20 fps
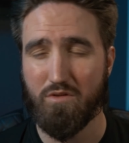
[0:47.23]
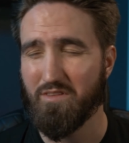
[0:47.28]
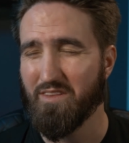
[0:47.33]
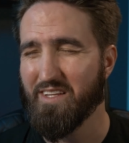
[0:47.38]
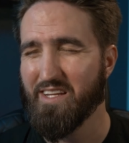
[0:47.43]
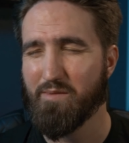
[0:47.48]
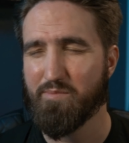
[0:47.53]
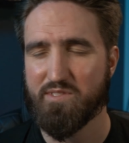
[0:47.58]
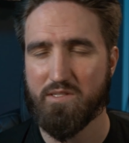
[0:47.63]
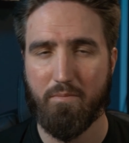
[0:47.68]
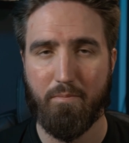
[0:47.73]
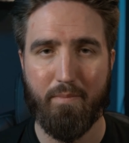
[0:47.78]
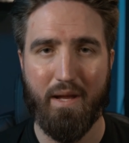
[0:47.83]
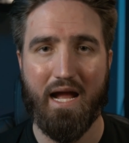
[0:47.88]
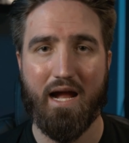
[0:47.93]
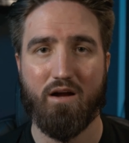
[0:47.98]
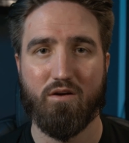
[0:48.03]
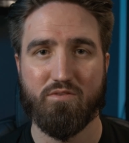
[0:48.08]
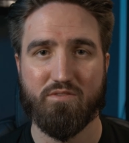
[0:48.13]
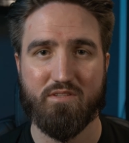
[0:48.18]
leaps and
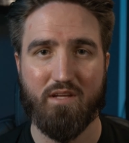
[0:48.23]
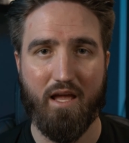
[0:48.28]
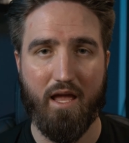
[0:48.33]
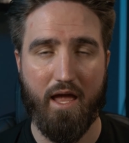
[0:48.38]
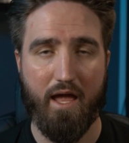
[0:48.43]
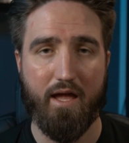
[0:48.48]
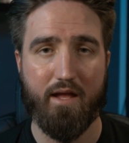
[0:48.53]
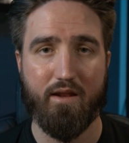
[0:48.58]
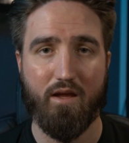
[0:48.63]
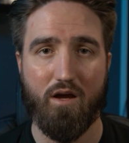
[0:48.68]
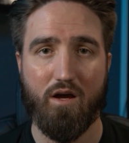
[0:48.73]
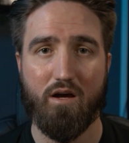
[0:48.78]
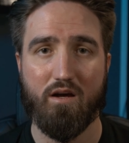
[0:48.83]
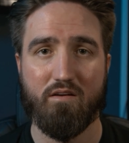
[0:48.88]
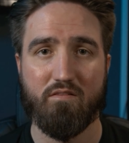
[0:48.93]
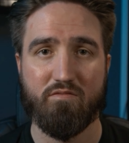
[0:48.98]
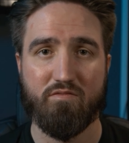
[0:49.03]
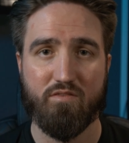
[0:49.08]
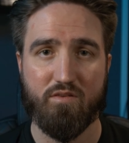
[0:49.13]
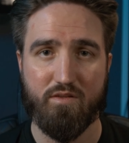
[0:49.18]
bounds ahead
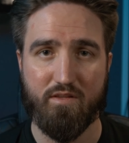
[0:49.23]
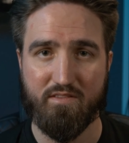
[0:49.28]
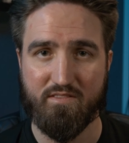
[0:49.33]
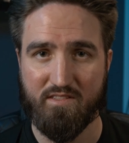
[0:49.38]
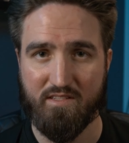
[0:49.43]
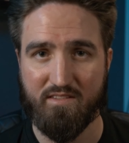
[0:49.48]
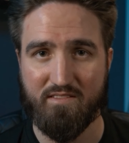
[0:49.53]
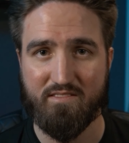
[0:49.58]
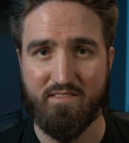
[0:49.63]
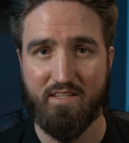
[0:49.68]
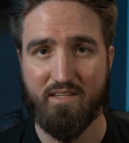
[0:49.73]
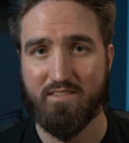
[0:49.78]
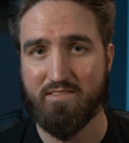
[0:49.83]
of the Z6,